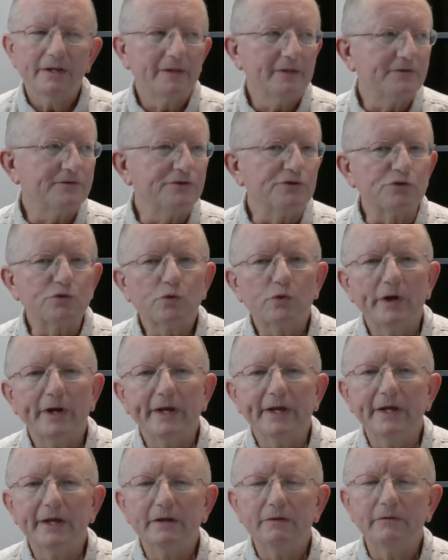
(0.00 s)
This is
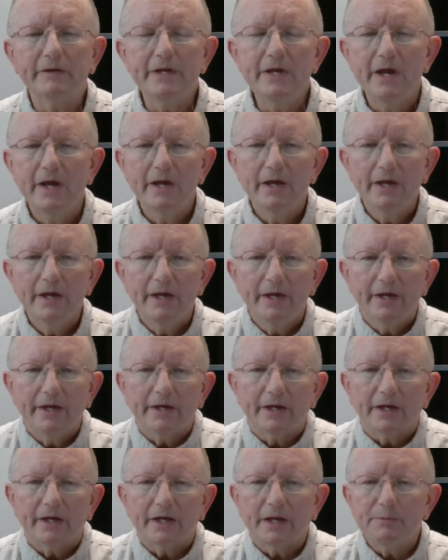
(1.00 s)
Craig Higley
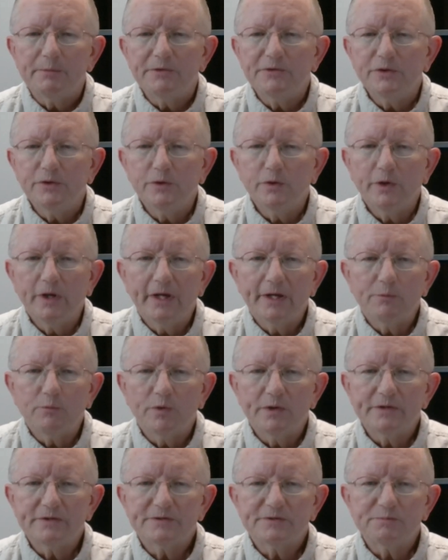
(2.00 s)
coming to you again
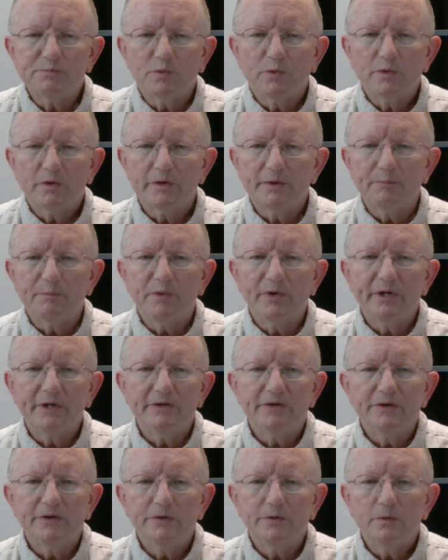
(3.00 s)
once more to
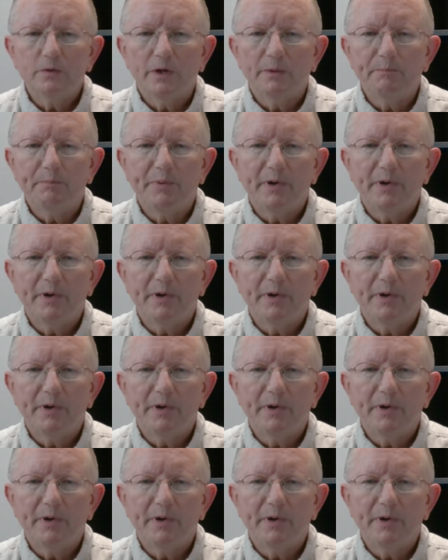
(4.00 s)
bring to you a